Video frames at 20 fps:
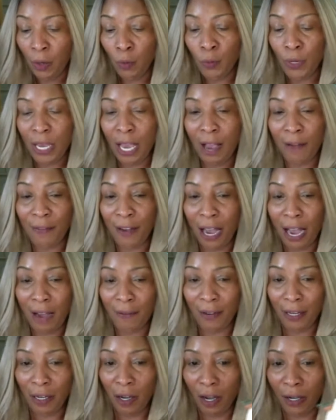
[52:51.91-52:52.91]
We have
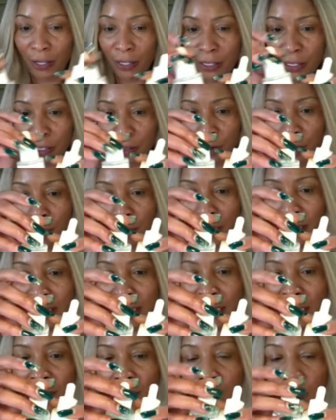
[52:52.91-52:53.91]
avocado serum. And
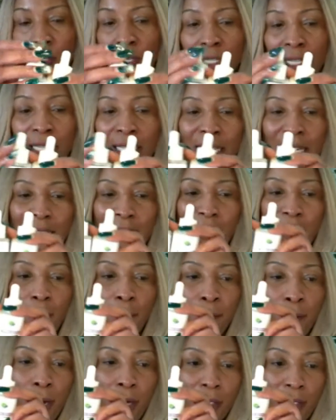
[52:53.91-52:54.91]
these two you can get in a
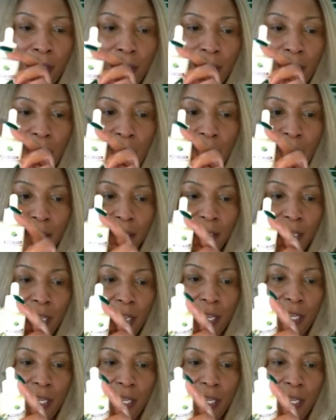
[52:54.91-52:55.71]
bundle, guys.